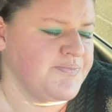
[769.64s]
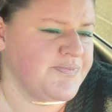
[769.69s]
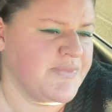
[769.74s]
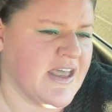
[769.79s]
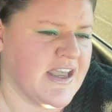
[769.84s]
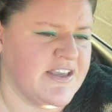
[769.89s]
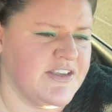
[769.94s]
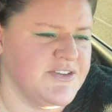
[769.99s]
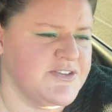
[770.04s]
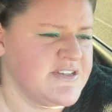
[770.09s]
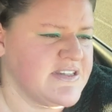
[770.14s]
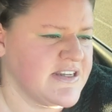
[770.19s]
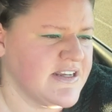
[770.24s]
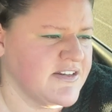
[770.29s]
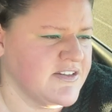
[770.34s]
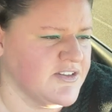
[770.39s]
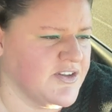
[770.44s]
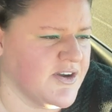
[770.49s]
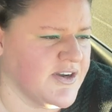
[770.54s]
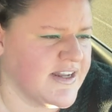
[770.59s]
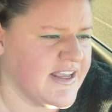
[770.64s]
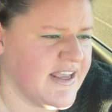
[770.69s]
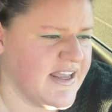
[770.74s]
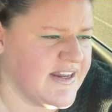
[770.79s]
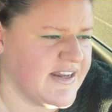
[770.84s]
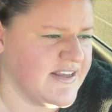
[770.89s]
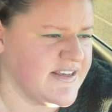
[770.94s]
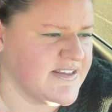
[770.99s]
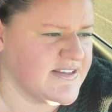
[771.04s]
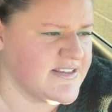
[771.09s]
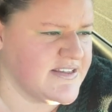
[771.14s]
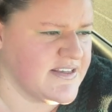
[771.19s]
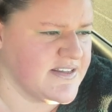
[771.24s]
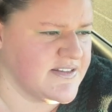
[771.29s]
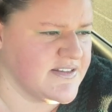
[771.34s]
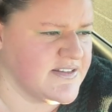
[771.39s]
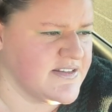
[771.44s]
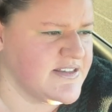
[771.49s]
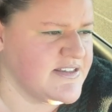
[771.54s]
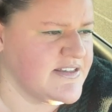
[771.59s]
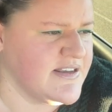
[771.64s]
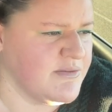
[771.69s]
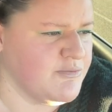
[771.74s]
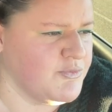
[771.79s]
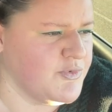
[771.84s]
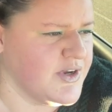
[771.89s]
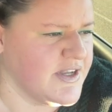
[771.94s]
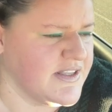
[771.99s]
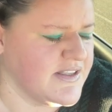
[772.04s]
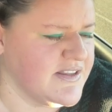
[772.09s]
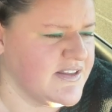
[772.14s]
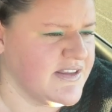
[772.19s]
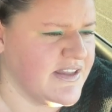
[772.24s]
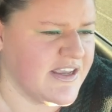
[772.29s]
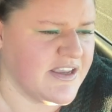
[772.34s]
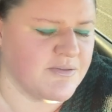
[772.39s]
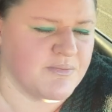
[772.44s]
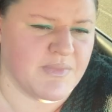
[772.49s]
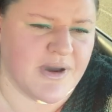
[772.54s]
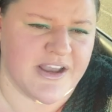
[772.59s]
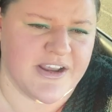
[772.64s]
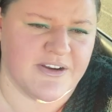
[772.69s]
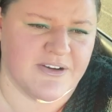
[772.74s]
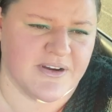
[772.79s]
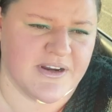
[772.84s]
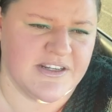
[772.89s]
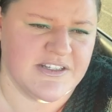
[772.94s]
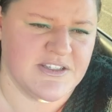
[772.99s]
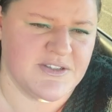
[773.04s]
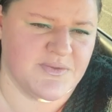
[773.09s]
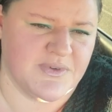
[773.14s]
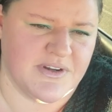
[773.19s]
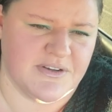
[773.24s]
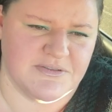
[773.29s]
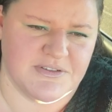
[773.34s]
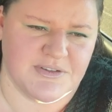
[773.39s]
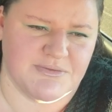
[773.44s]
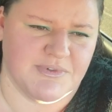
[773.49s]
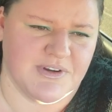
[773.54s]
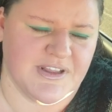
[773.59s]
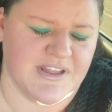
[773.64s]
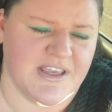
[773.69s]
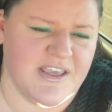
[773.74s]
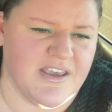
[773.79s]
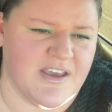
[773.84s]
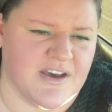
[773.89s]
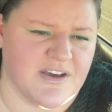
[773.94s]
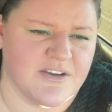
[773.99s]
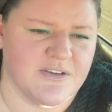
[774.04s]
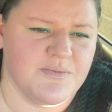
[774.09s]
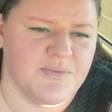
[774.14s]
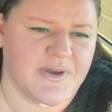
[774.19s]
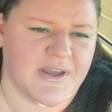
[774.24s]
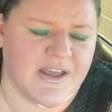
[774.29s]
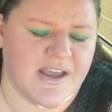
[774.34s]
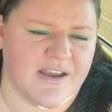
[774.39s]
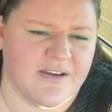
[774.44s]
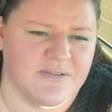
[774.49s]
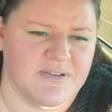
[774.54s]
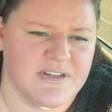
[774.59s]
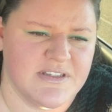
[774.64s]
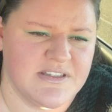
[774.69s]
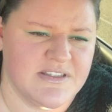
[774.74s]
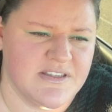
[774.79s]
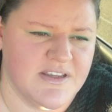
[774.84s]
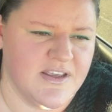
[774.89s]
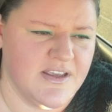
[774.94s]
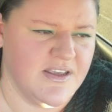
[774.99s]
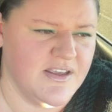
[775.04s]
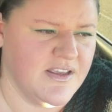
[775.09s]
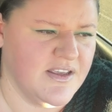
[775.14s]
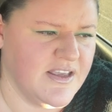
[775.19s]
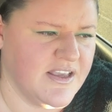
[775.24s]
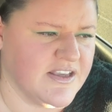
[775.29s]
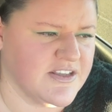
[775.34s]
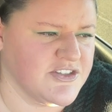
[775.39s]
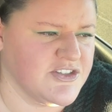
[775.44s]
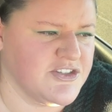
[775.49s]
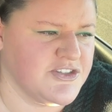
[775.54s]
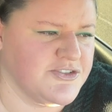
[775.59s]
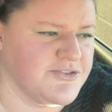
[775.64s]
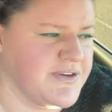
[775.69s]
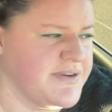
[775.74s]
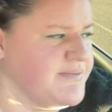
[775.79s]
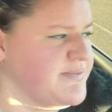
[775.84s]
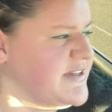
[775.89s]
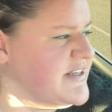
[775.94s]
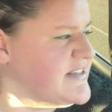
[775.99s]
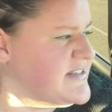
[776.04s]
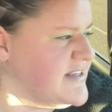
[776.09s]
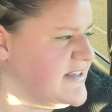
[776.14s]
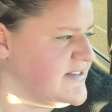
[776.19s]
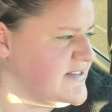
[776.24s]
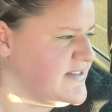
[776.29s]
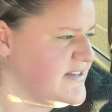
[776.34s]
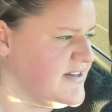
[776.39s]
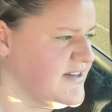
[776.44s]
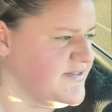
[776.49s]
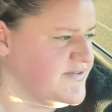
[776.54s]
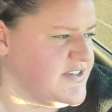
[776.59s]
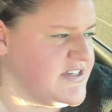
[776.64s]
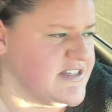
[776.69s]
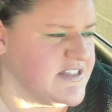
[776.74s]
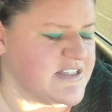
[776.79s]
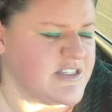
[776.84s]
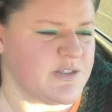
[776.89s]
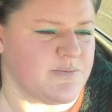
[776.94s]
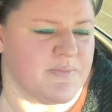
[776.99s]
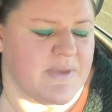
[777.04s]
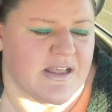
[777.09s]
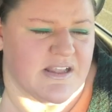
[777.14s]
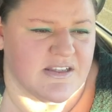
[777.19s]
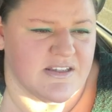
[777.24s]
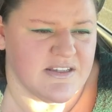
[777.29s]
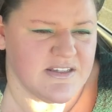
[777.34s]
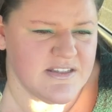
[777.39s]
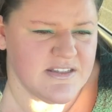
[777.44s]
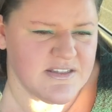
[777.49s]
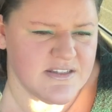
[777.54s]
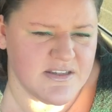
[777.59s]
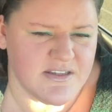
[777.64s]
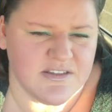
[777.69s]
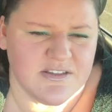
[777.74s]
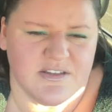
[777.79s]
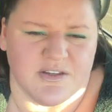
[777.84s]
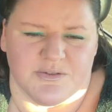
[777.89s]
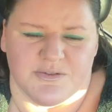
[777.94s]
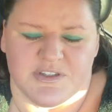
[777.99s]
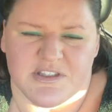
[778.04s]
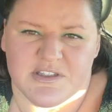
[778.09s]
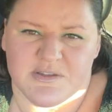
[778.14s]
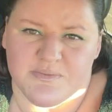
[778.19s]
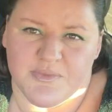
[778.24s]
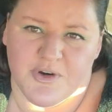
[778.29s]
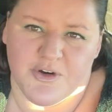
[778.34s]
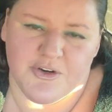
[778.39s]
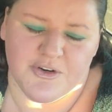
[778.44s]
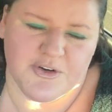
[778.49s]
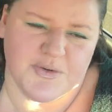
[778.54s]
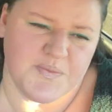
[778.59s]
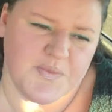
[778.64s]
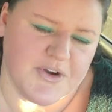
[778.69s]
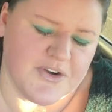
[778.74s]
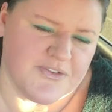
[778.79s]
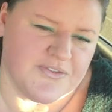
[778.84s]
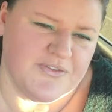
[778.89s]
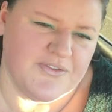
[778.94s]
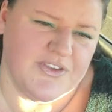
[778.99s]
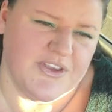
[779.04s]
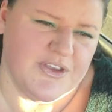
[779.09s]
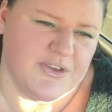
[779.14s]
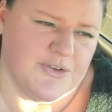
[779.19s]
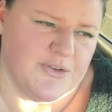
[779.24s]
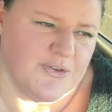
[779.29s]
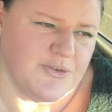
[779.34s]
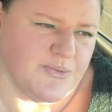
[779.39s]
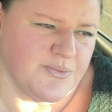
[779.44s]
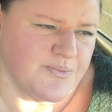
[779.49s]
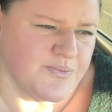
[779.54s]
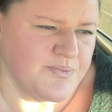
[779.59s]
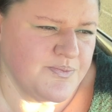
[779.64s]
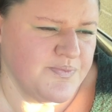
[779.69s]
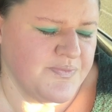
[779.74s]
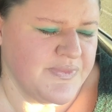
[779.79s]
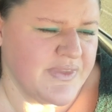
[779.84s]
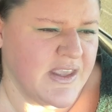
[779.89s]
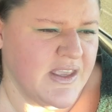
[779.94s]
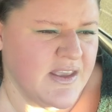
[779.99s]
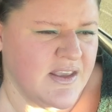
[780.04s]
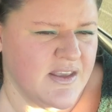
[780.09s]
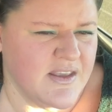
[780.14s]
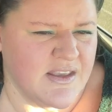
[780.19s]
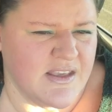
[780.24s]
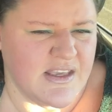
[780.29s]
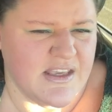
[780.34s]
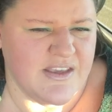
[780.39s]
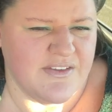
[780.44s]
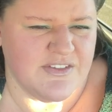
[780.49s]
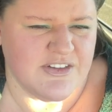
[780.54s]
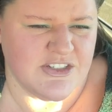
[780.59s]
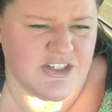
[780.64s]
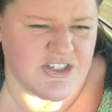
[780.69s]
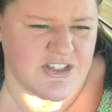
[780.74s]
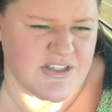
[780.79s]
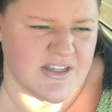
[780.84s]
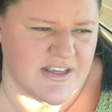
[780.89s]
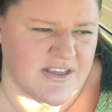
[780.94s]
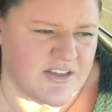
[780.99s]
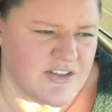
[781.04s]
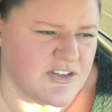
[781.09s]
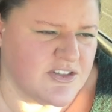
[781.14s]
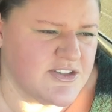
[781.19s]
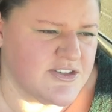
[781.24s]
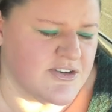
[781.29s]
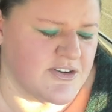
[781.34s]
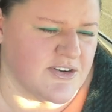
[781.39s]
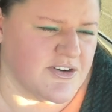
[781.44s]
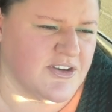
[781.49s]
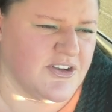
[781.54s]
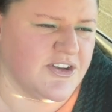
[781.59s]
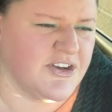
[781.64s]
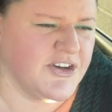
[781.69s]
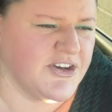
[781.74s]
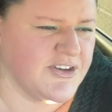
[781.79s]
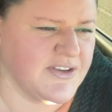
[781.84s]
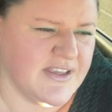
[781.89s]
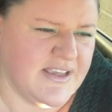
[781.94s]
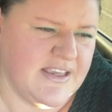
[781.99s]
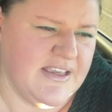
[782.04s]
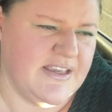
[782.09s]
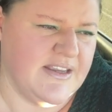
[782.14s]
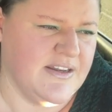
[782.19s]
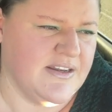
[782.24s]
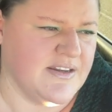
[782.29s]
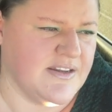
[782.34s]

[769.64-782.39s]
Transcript: I used to get a lot of headaches and somewhat like migraines when I was really young, but I was extremely sensitive to smells. So smoke, perfume, even just like certain cooking.